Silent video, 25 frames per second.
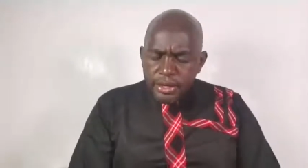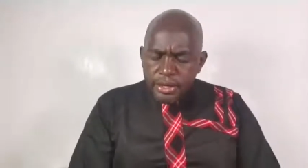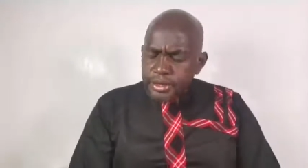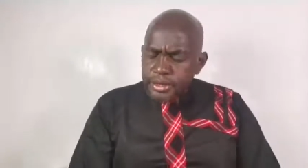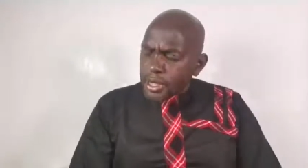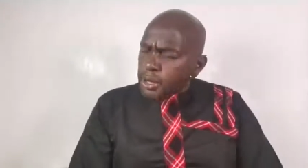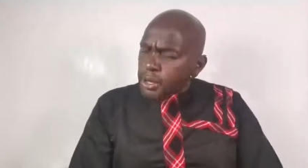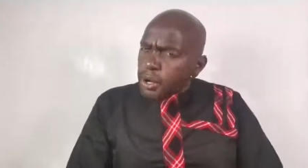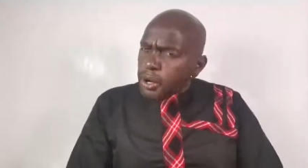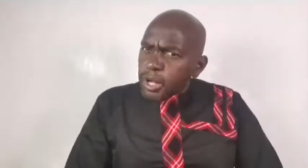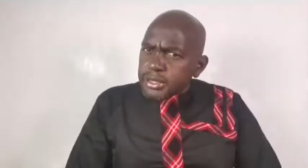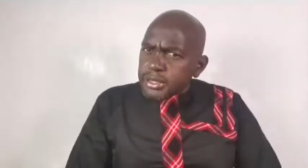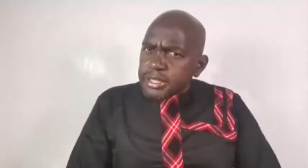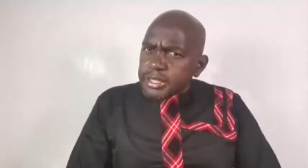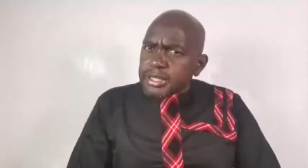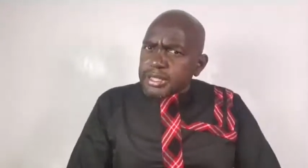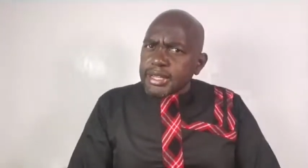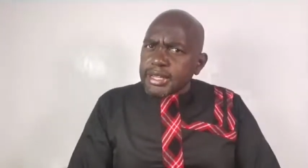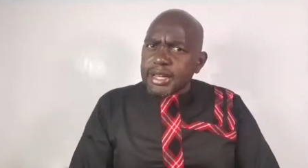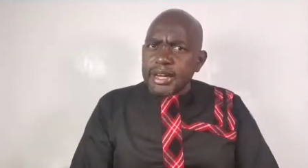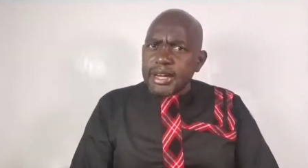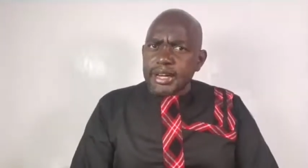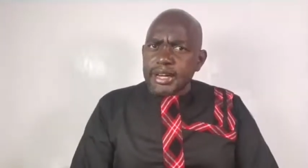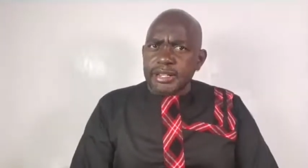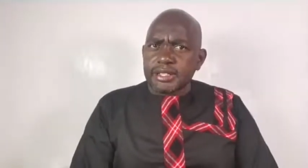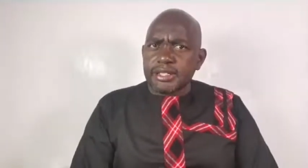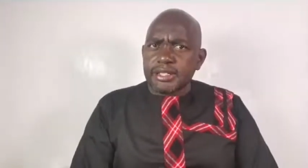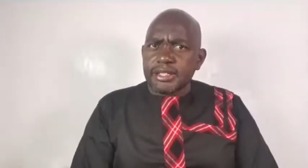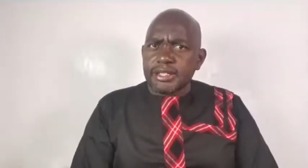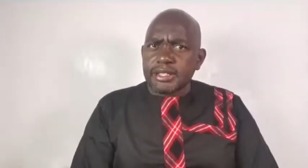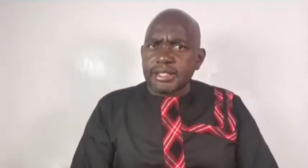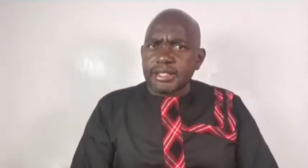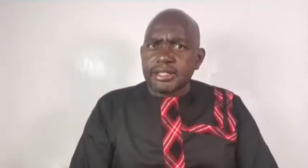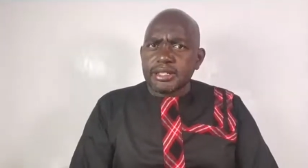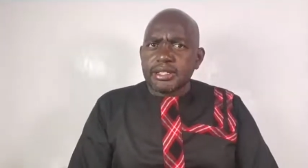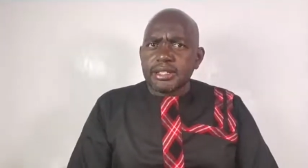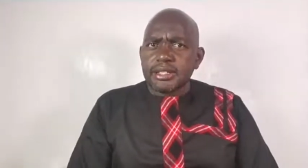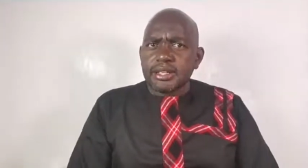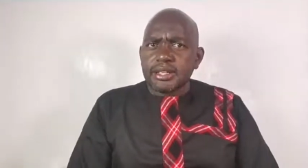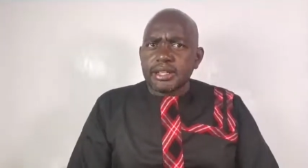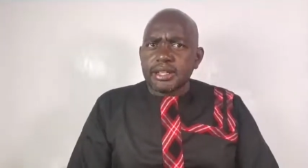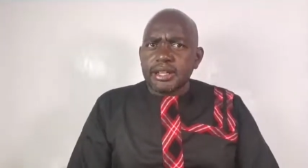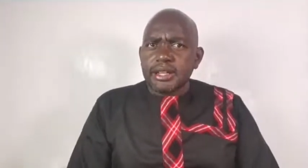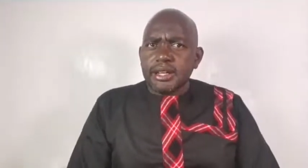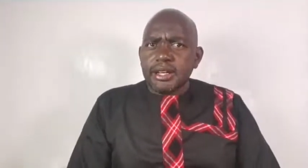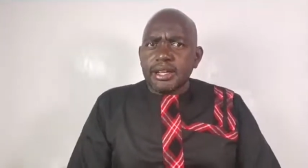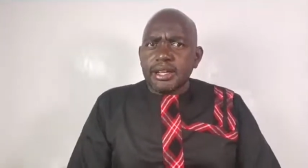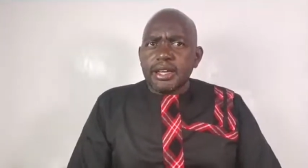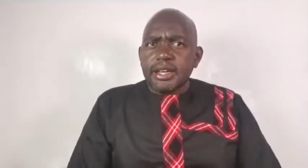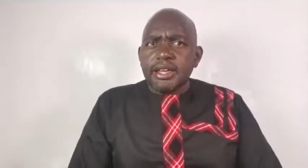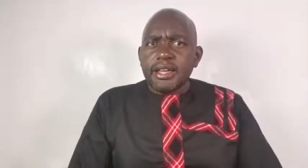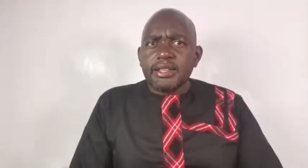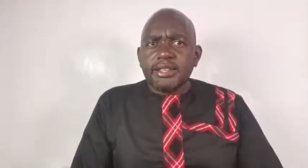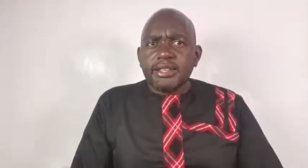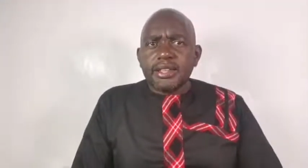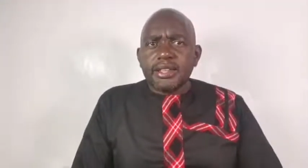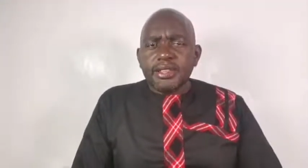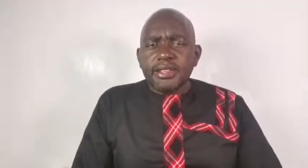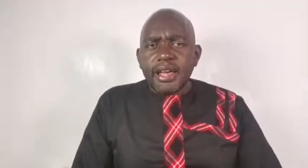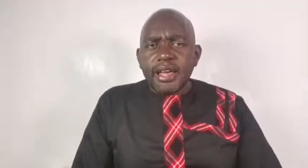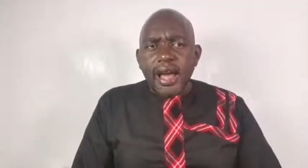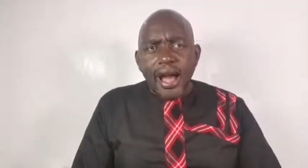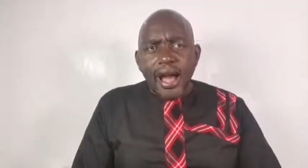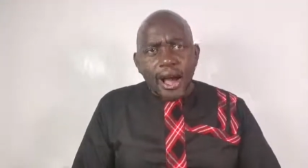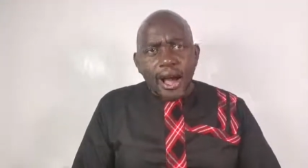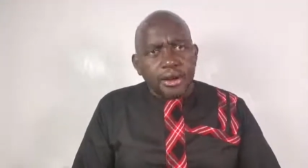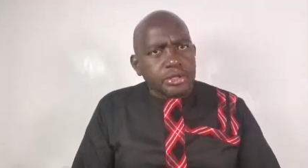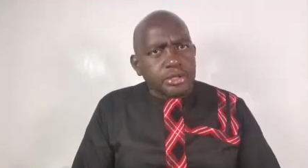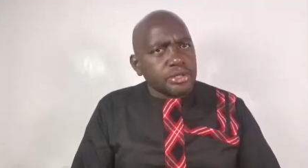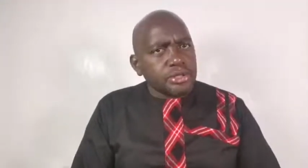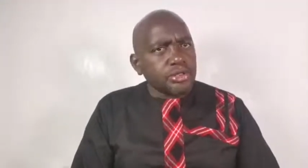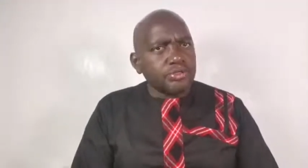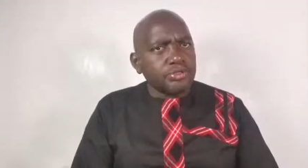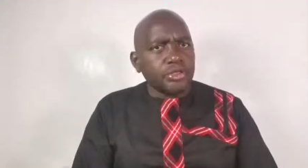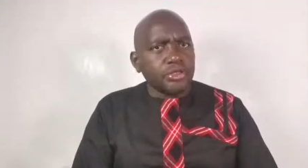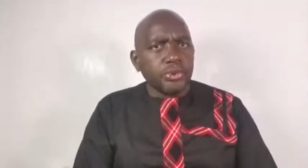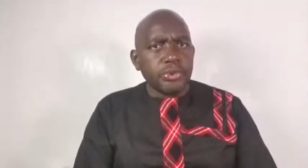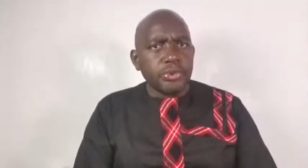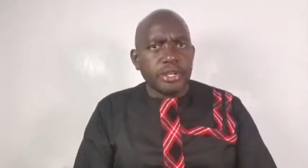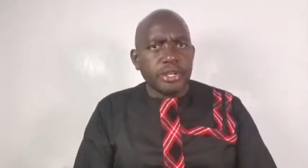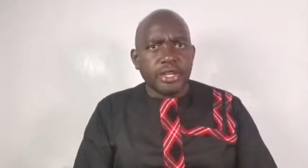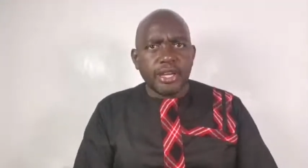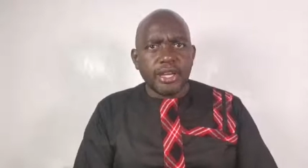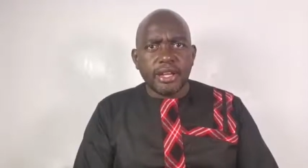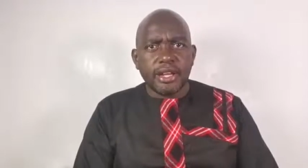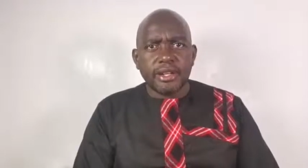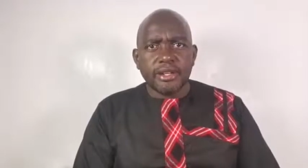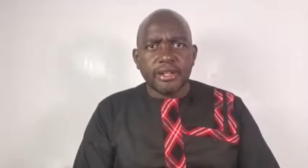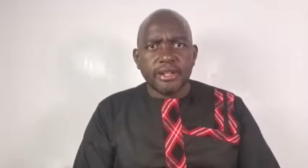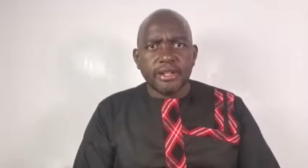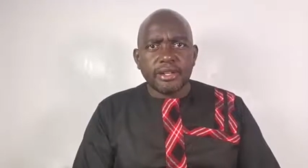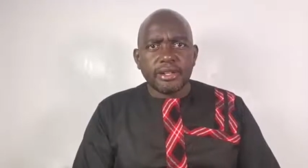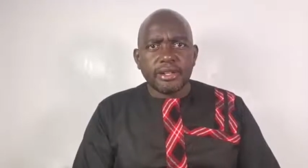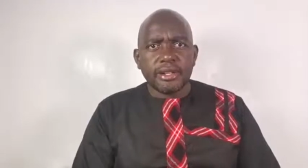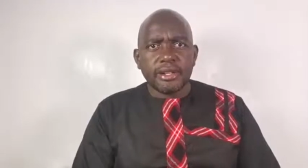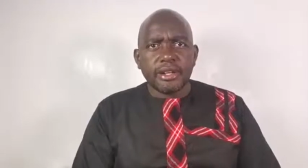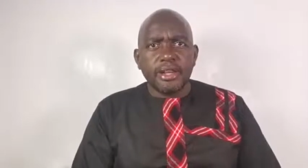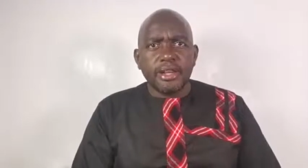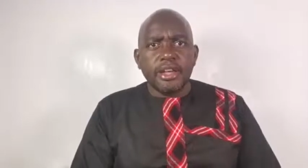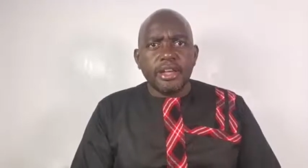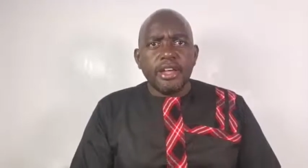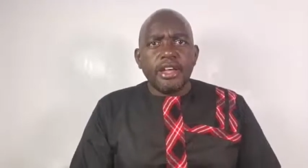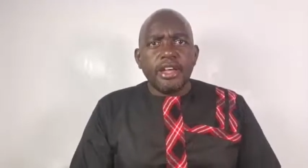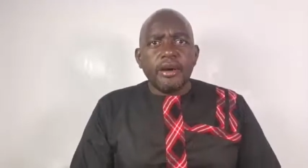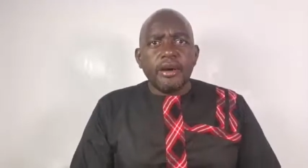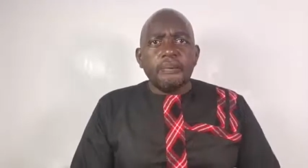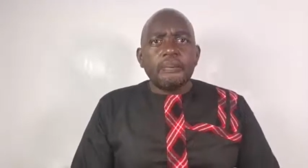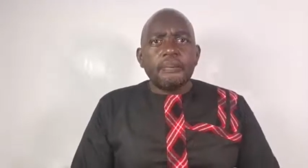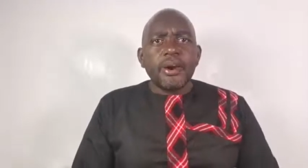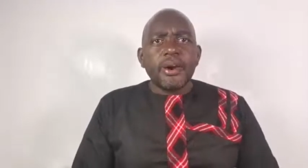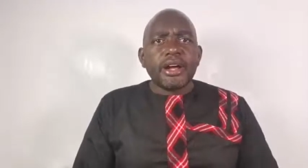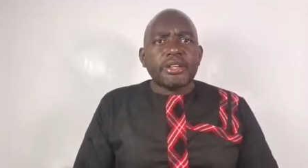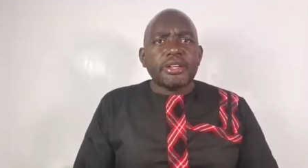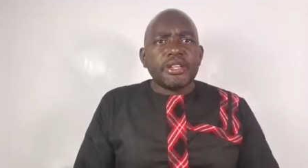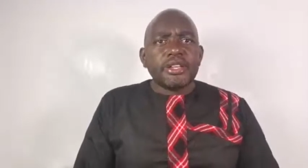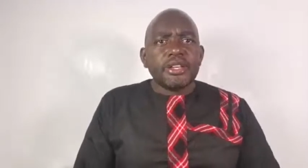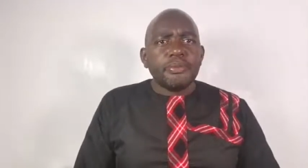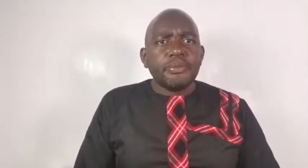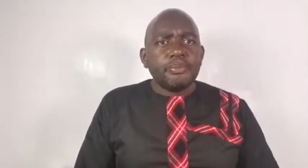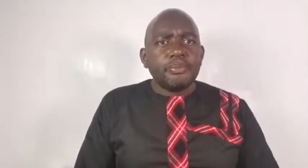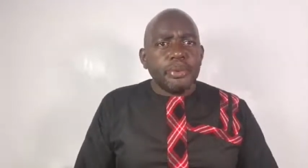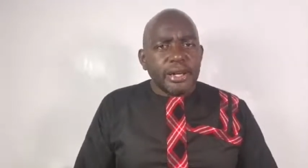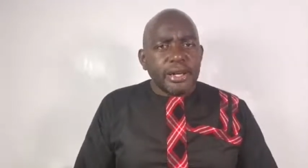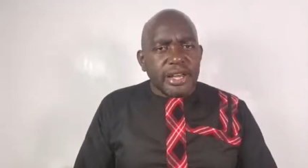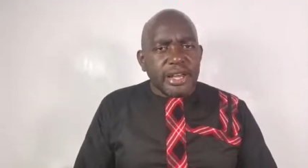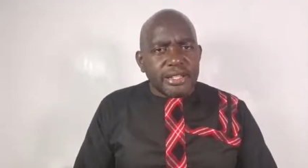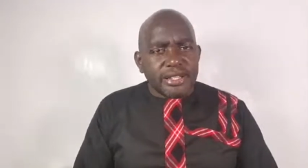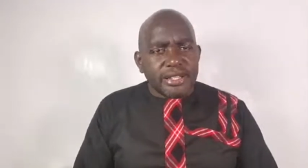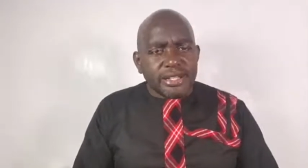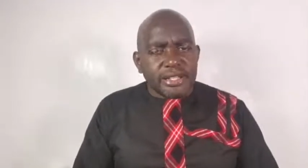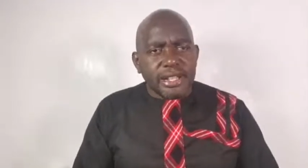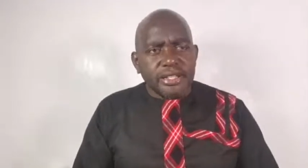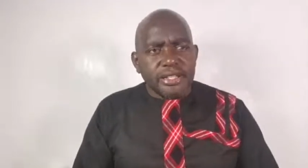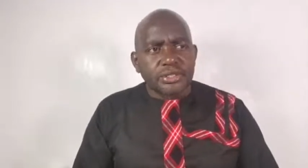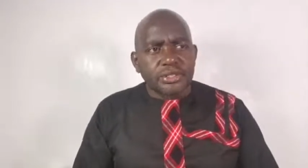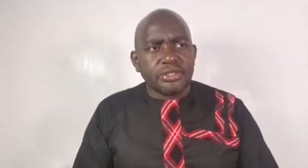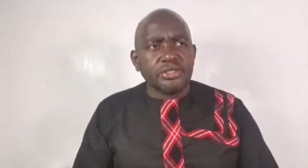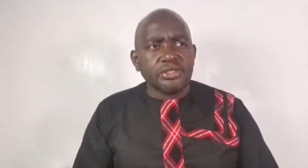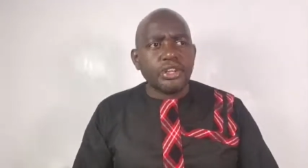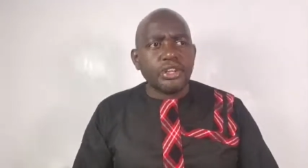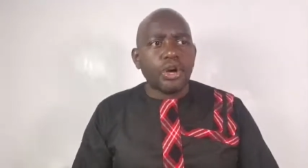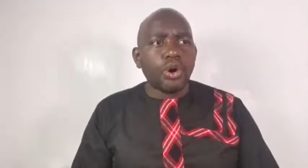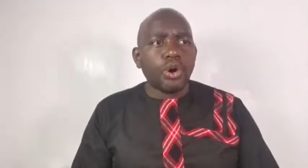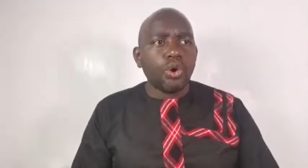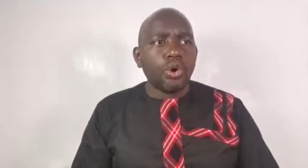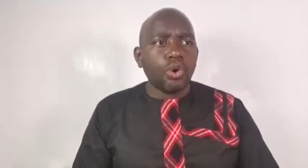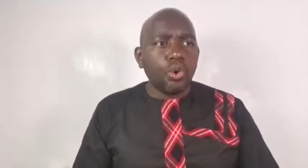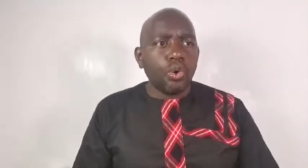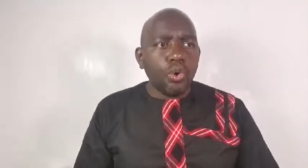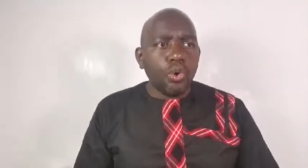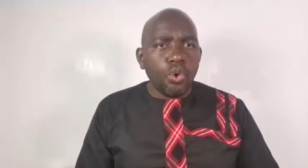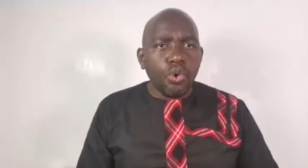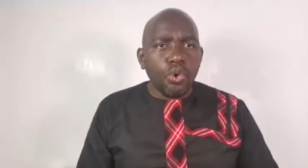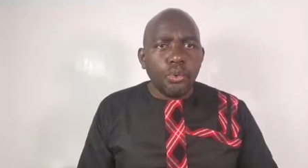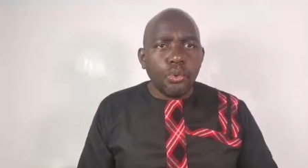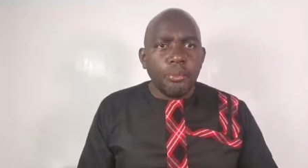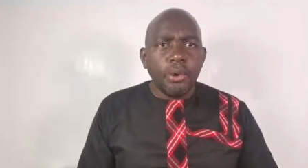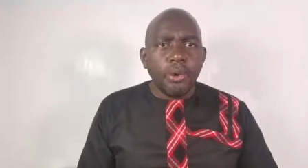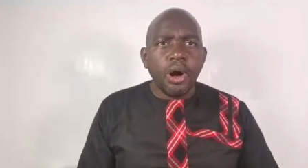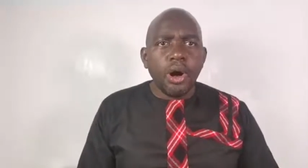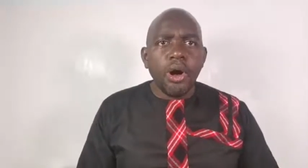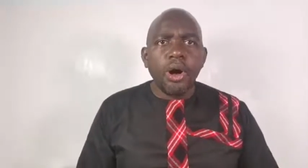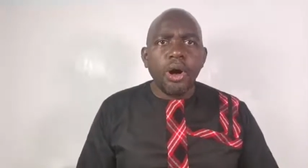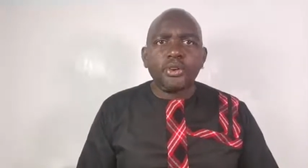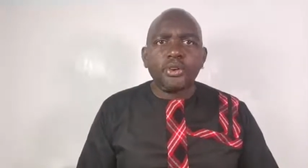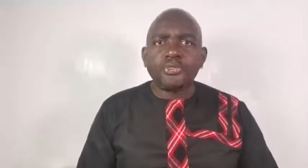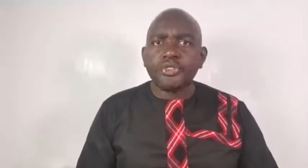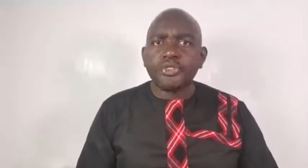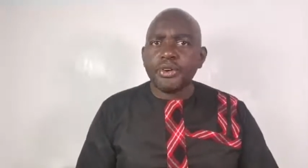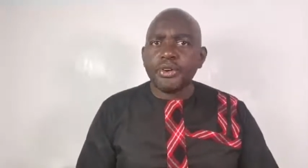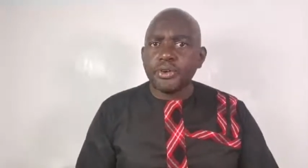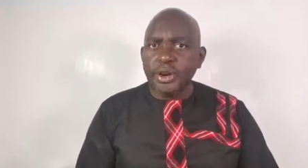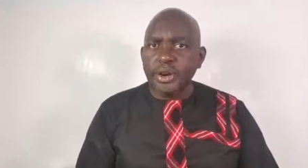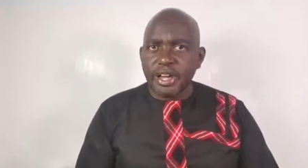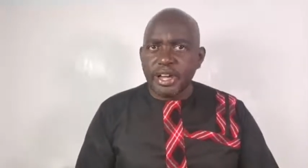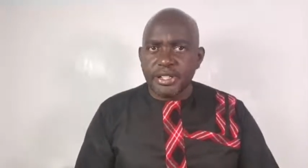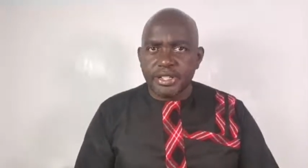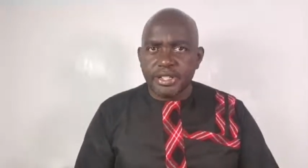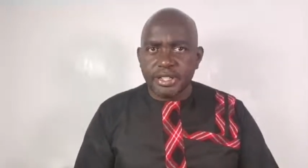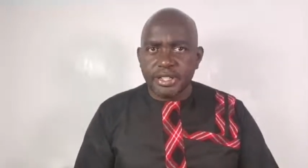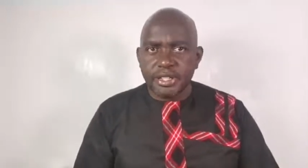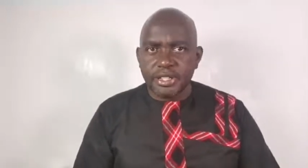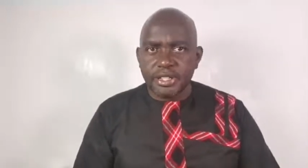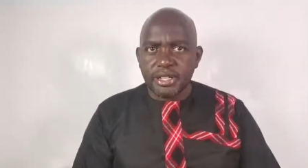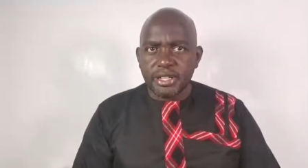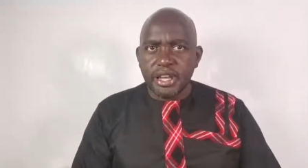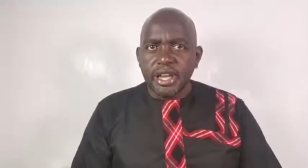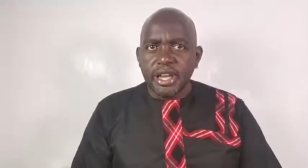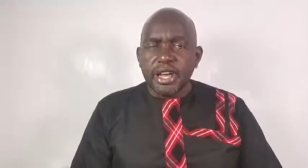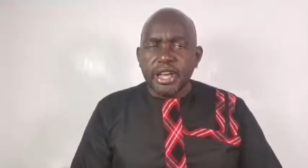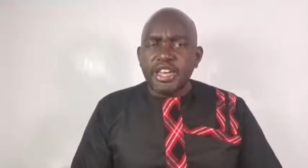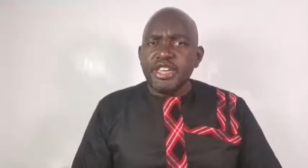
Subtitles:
The Lord's curse is in the house of the wicked, but he blesses the home of the righteous.